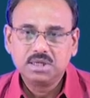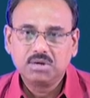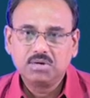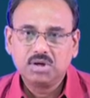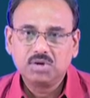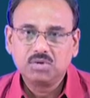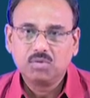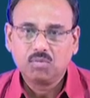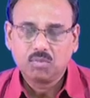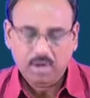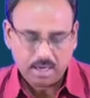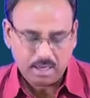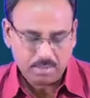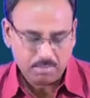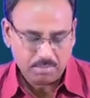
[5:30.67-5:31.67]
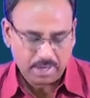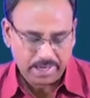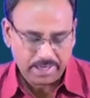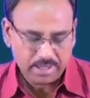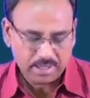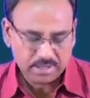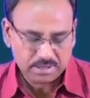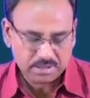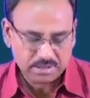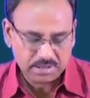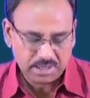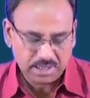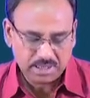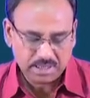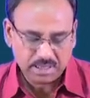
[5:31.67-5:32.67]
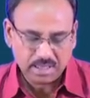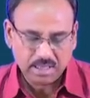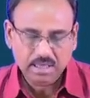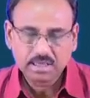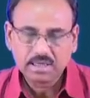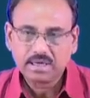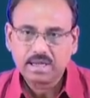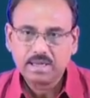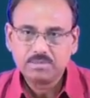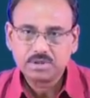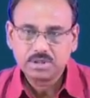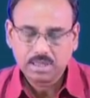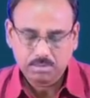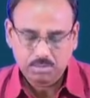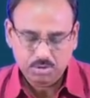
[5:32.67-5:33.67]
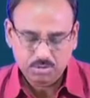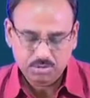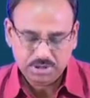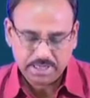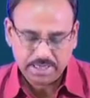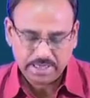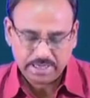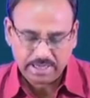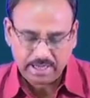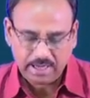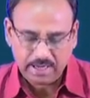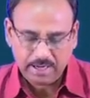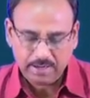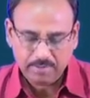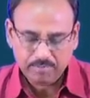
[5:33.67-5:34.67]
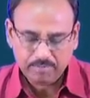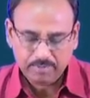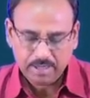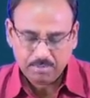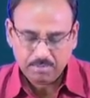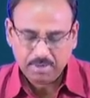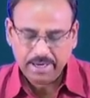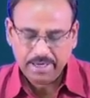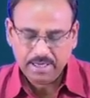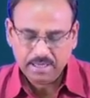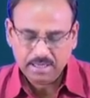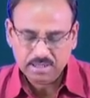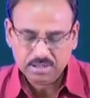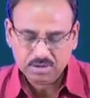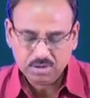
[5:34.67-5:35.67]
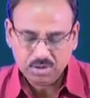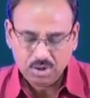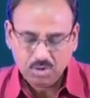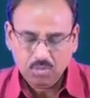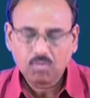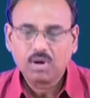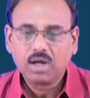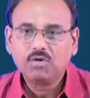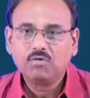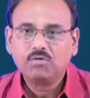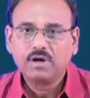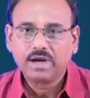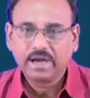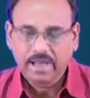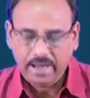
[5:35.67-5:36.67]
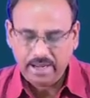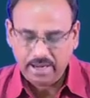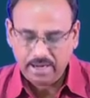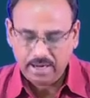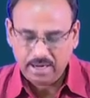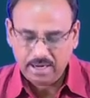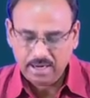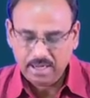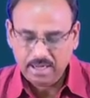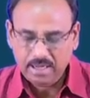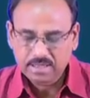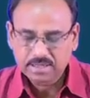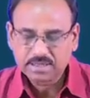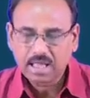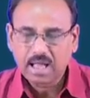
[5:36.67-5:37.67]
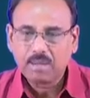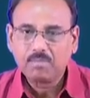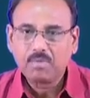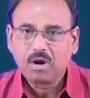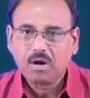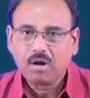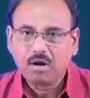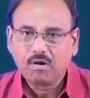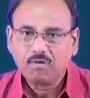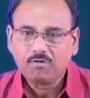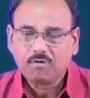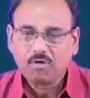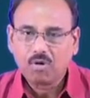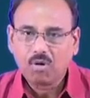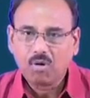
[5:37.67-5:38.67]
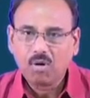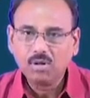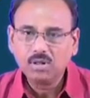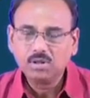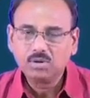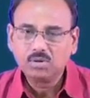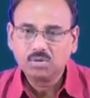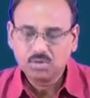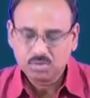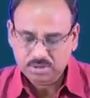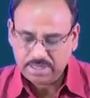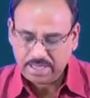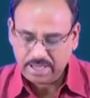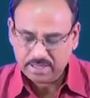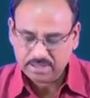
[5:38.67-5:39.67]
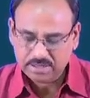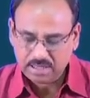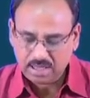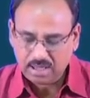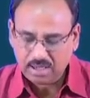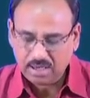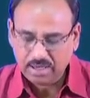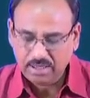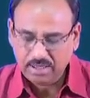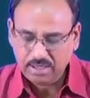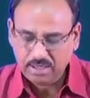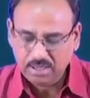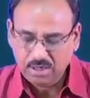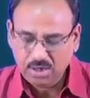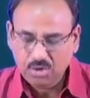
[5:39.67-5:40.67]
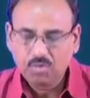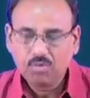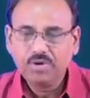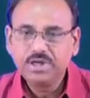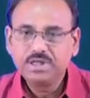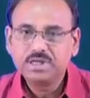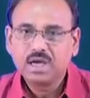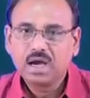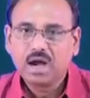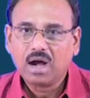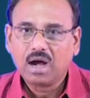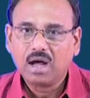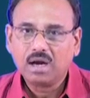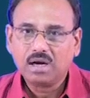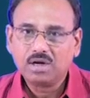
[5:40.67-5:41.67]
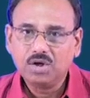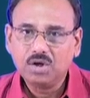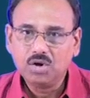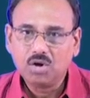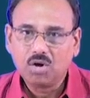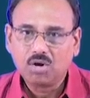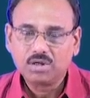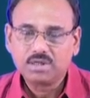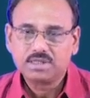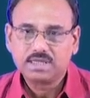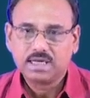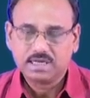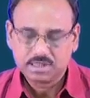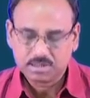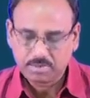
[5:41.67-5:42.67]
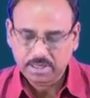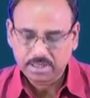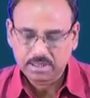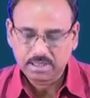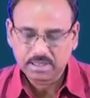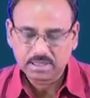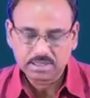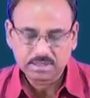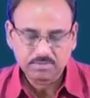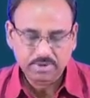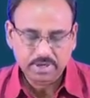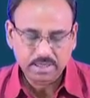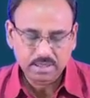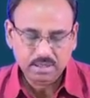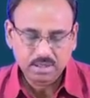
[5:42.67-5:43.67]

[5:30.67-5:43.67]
equal to 1 minus zeta times Wjk minus 1 over n sum of all those xi which are not satisfactorily classified.